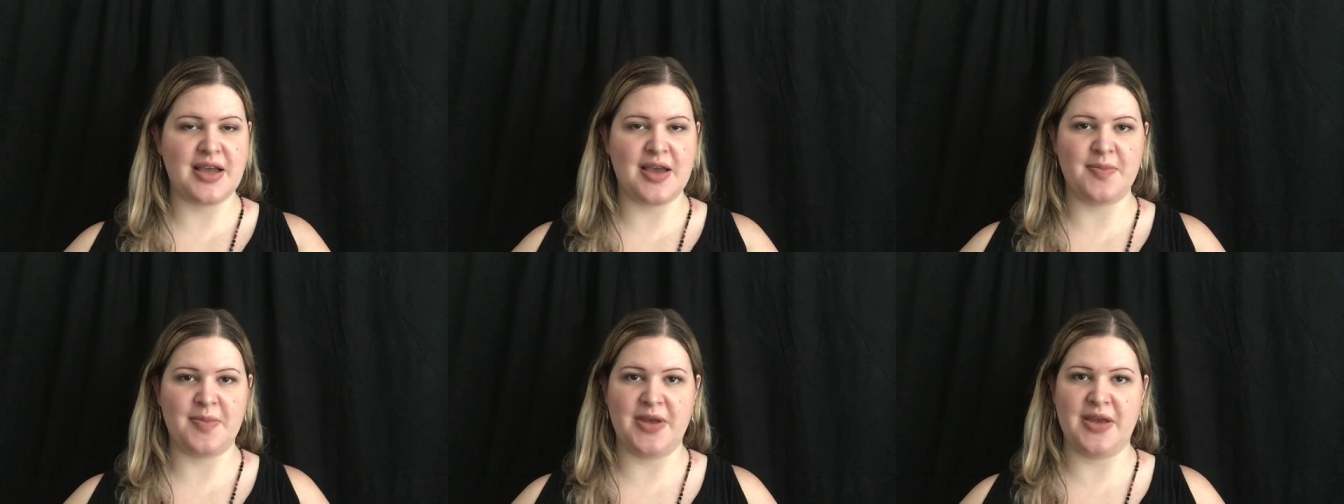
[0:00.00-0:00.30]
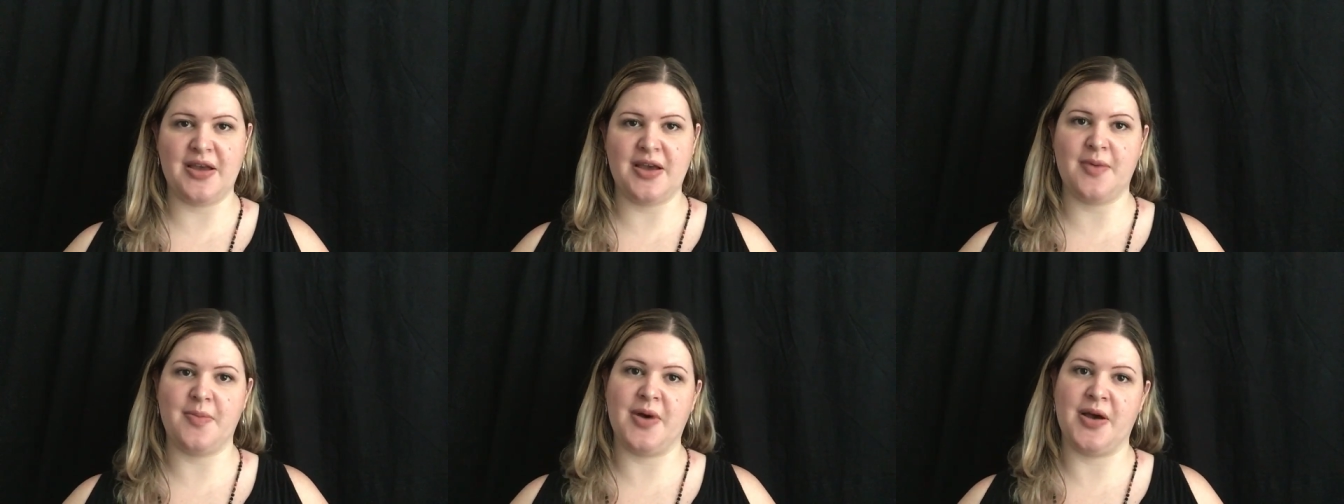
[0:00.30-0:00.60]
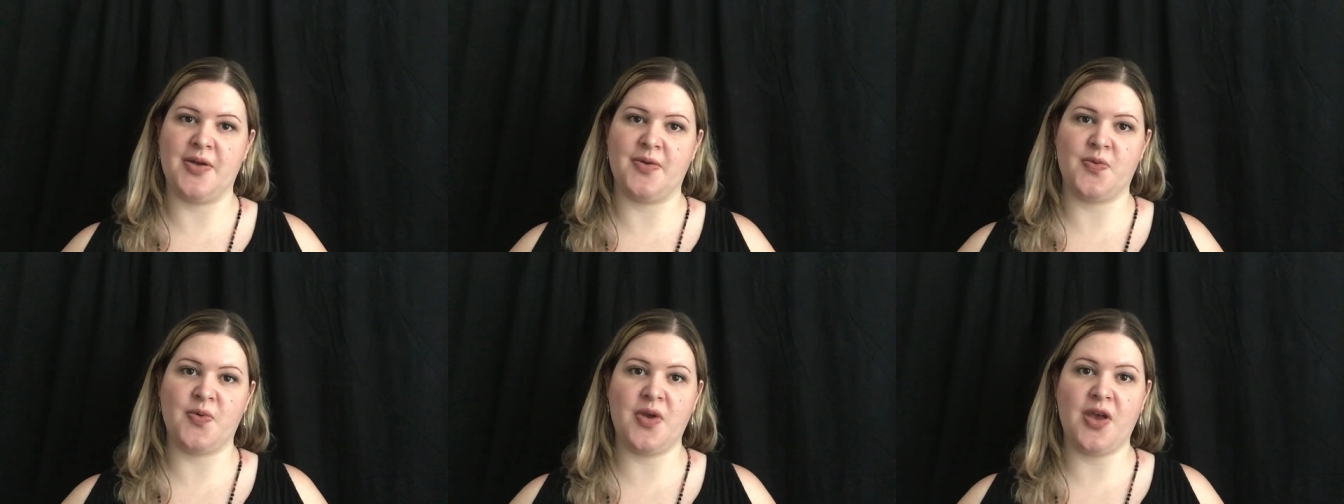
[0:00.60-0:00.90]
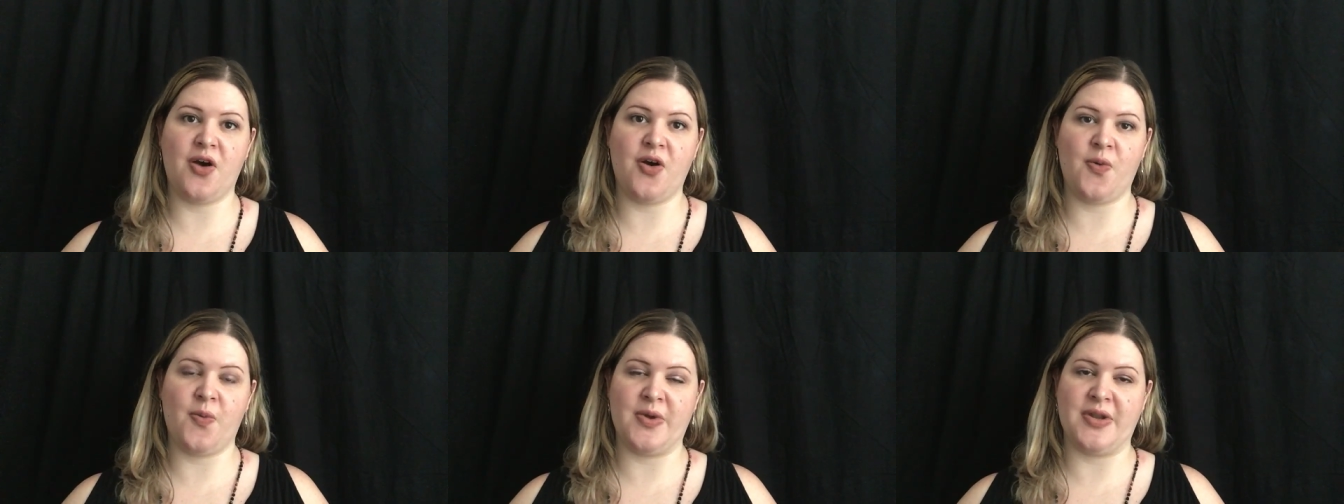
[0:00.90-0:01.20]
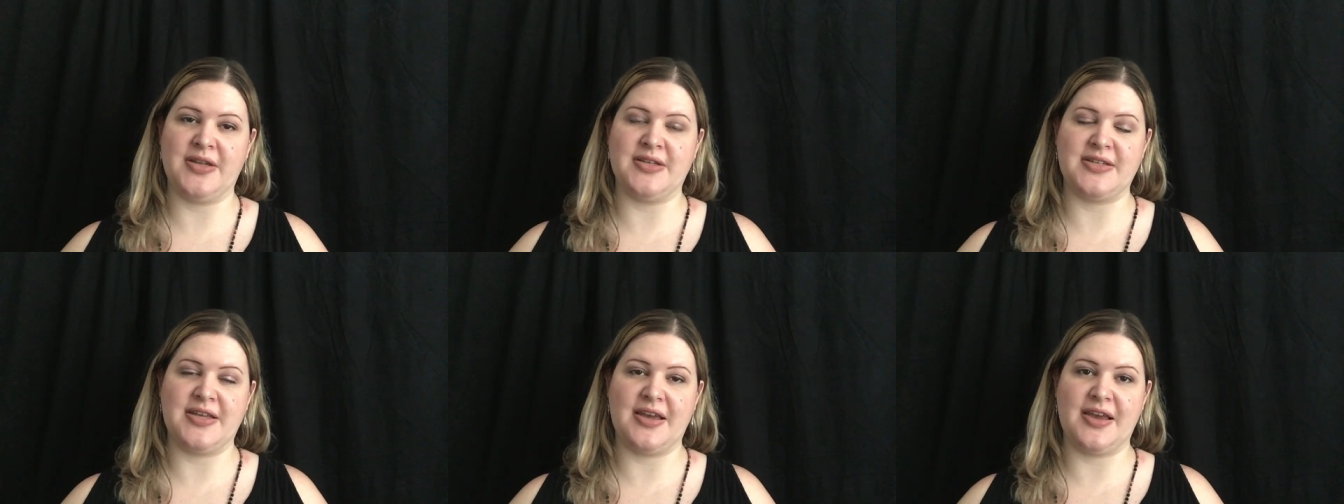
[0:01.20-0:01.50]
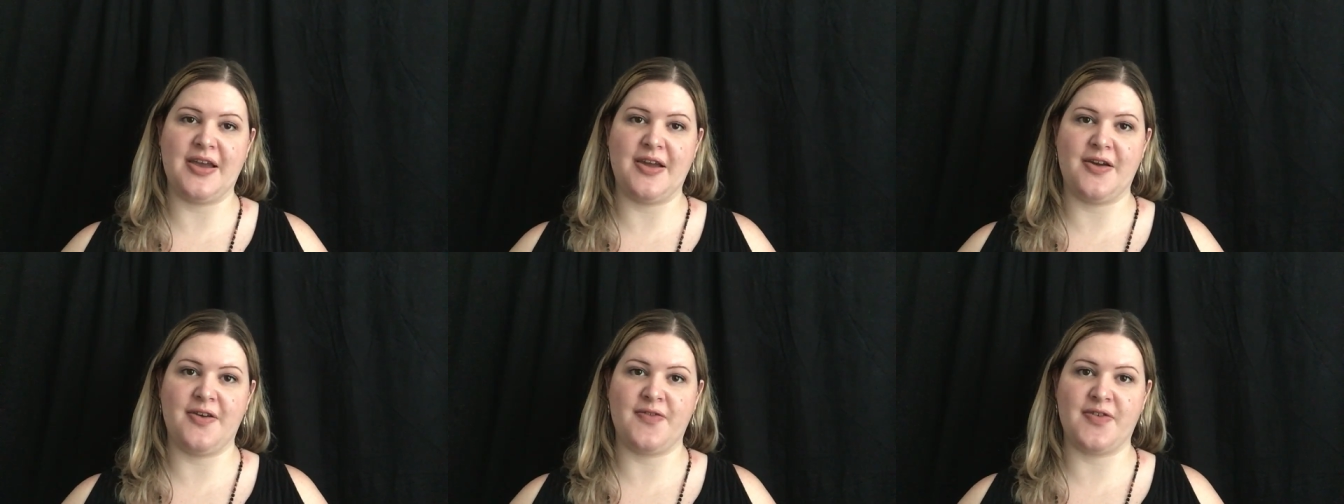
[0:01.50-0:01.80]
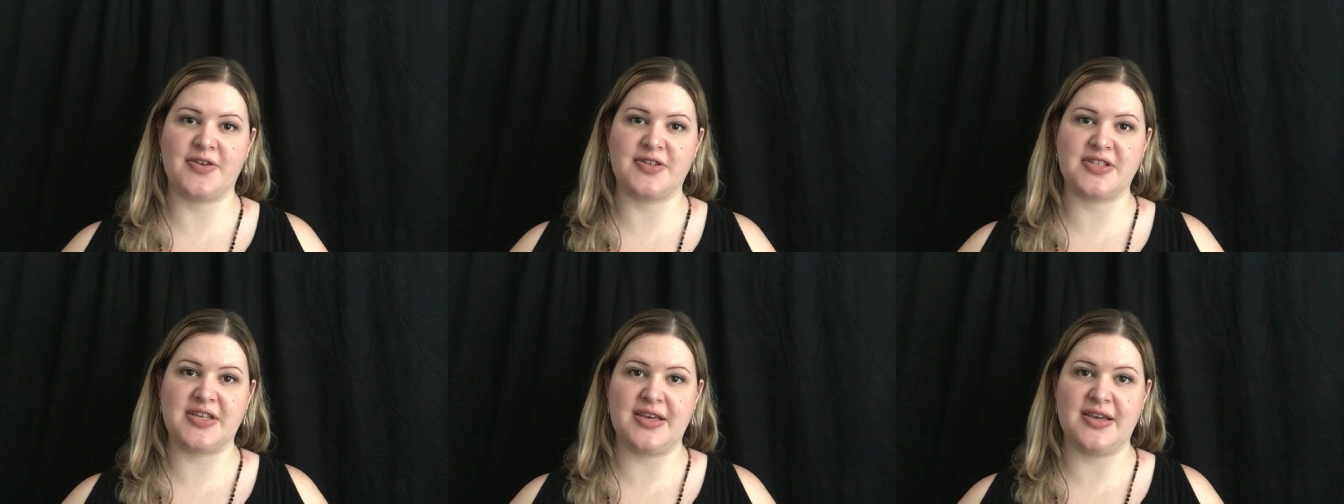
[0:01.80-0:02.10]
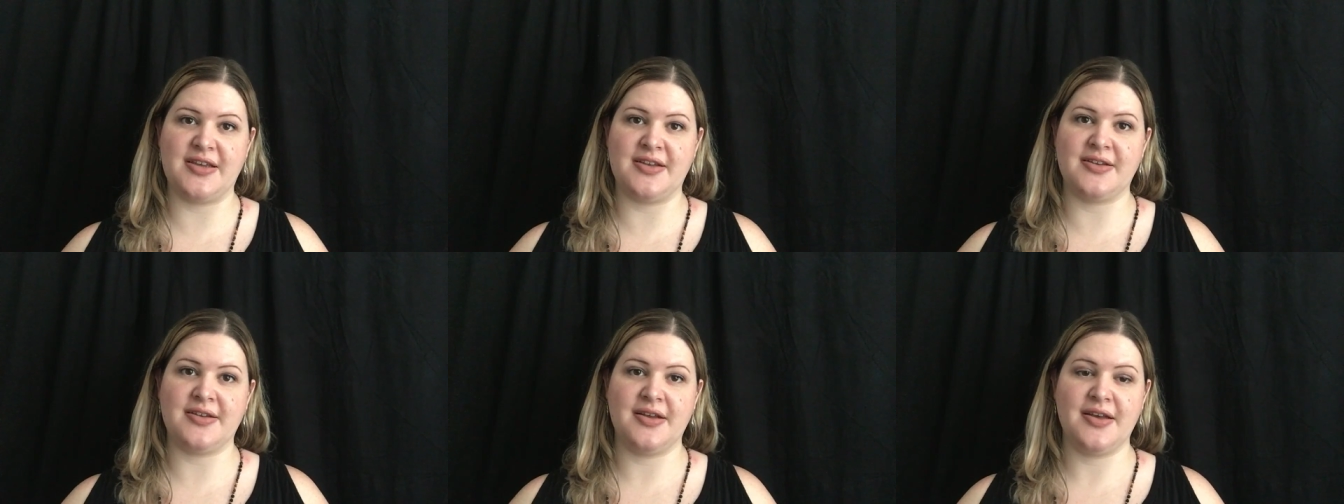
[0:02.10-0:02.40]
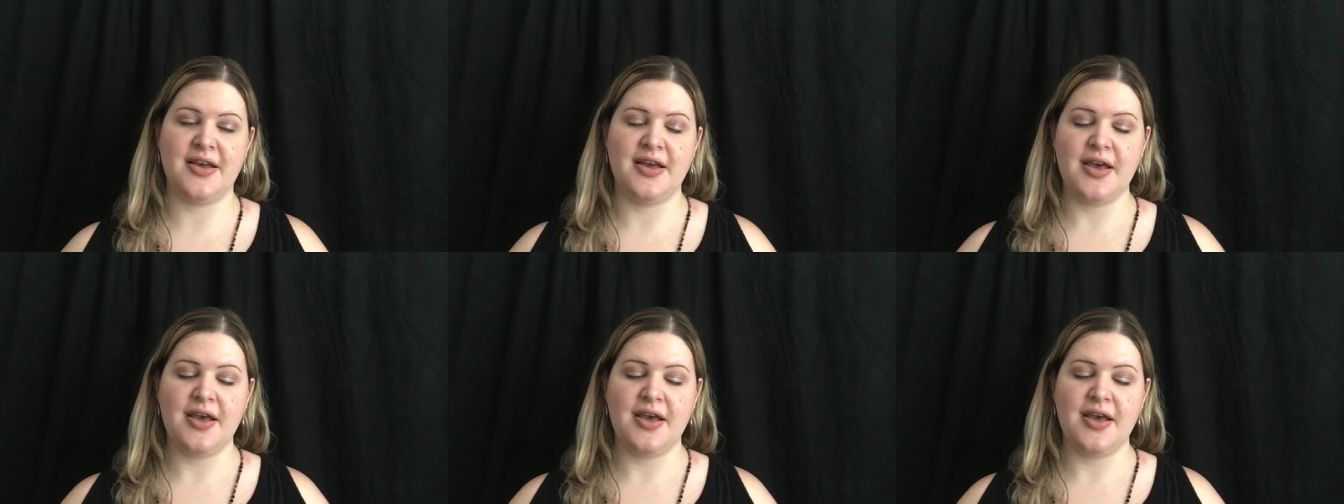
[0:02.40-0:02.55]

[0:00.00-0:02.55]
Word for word: I mean, come on, we all want to take care of our skin.